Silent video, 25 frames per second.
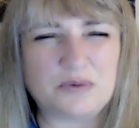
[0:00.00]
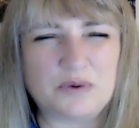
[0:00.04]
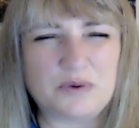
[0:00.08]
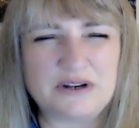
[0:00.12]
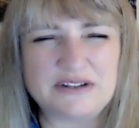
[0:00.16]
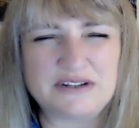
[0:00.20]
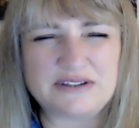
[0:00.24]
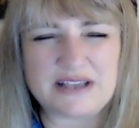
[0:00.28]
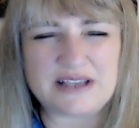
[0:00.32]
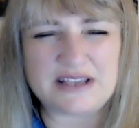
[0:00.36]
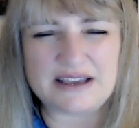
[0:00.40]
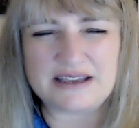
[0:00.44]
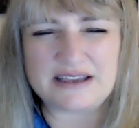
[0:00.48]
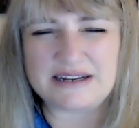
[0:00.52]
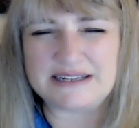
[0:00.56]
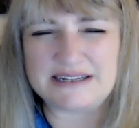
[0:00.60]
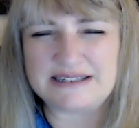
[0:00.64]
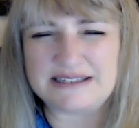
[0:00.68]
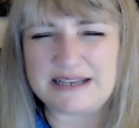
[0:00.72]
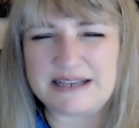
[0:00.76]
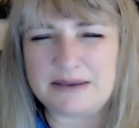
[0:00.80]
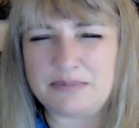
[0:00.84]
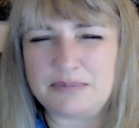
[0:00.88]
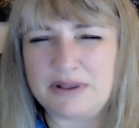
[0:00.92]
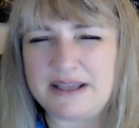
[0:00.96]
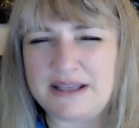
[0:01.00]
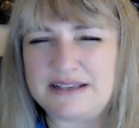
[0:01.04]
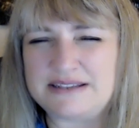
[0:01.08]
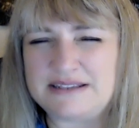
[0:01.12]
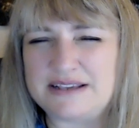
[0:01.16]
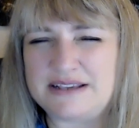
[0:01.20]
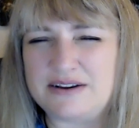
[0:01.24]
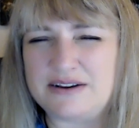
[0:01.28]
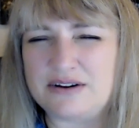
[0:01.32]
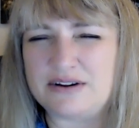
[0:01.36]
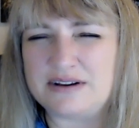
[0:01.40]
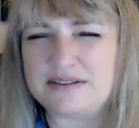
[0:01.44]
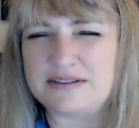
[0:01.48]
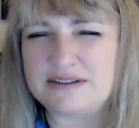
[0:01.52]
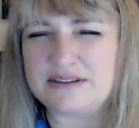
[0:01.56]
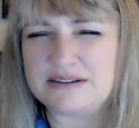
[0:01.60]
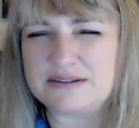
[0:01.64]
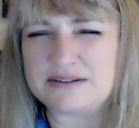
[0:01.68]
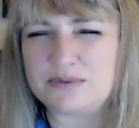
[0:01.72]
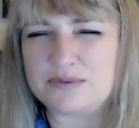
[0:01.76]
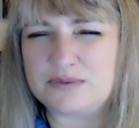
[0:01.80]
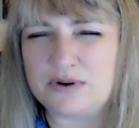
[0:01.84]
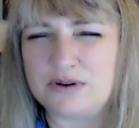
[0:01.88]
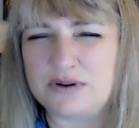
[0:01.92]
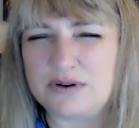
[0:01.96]
When is that going to take place here in
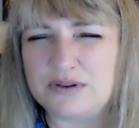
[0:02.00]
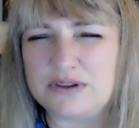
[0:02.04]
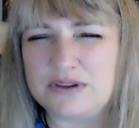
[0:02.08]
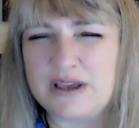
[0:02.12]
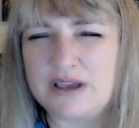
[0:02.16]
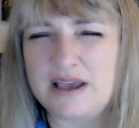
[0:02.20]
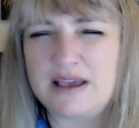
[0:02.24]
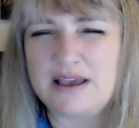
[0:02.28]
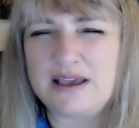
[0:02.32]
this world?